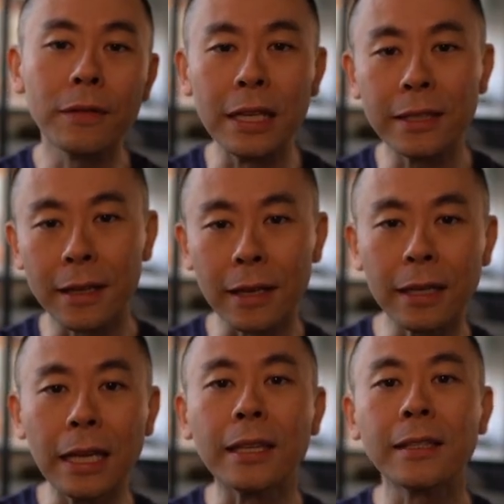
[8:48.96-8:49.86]
of these
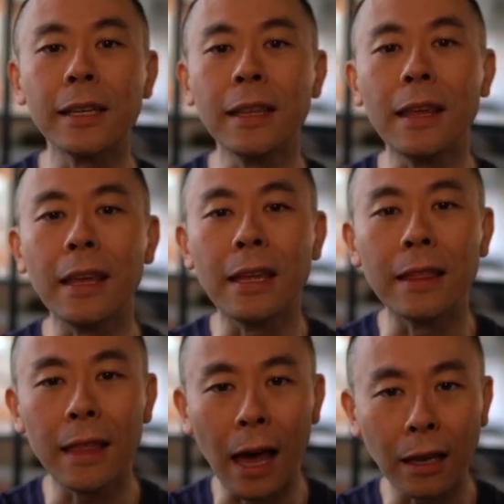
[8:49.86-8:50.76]
techniques in the
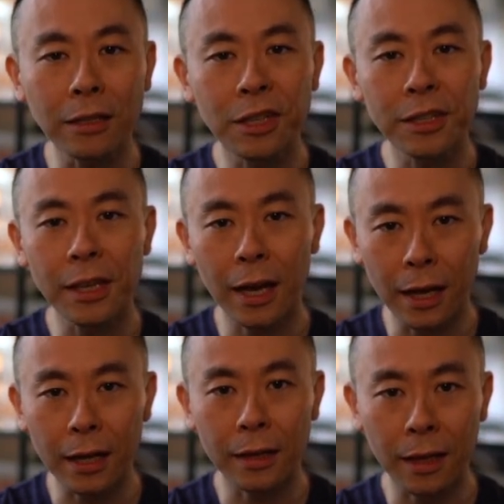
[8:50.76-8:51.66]
Intelligence
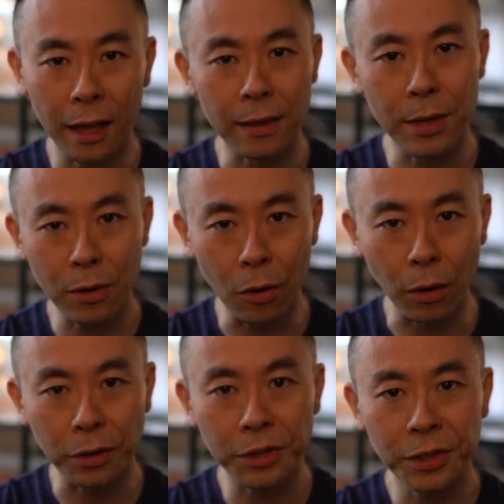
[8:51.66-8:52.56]
Arata Academy
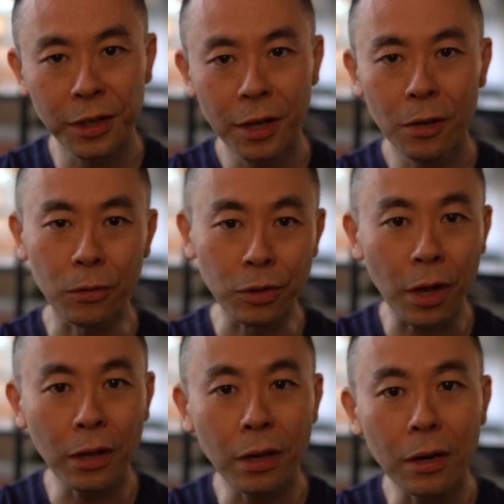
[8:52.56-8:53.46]
course, which you
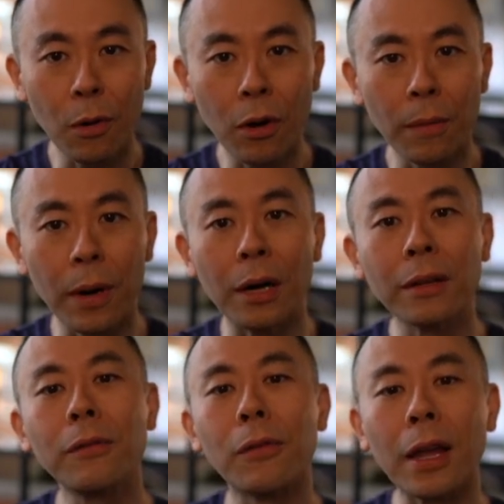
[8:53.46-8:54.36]
can learn more
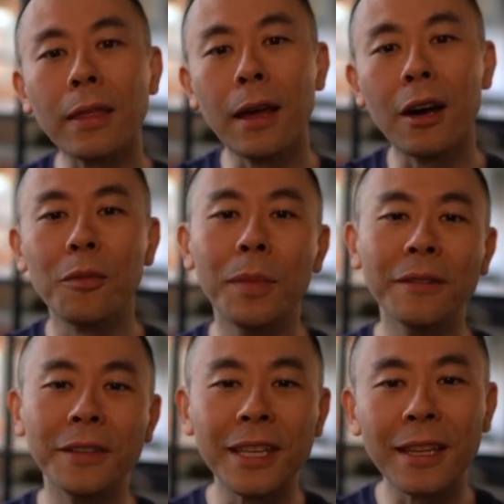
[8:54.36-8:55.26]
about right now by
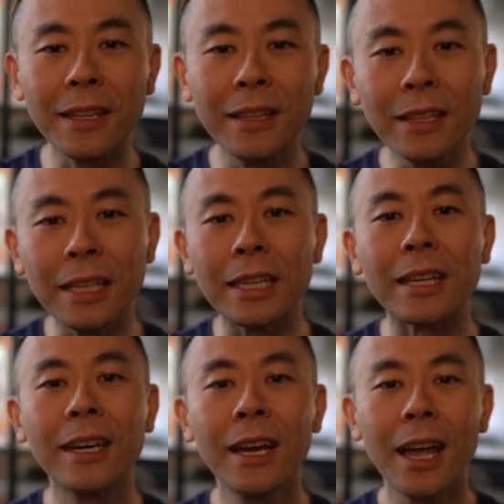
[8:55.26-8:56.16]
visiting the
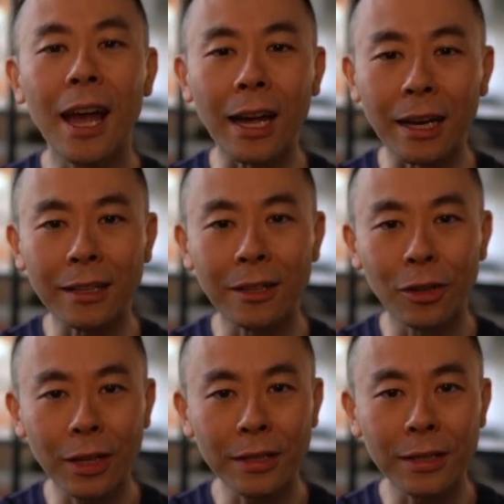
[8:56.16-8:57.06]
link
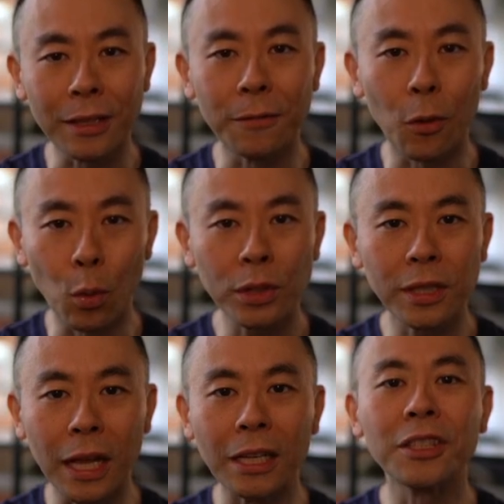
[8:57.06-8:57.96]
arata.se forward
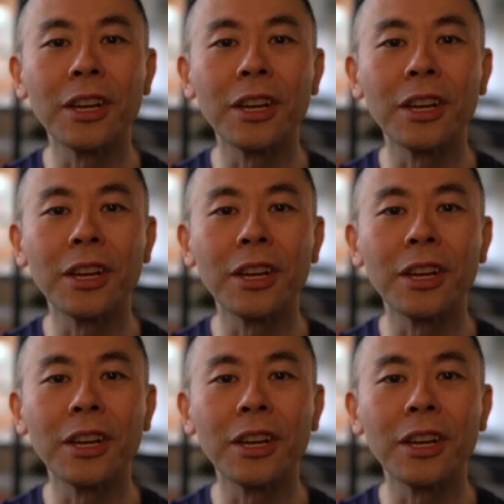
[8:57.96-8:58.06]
slash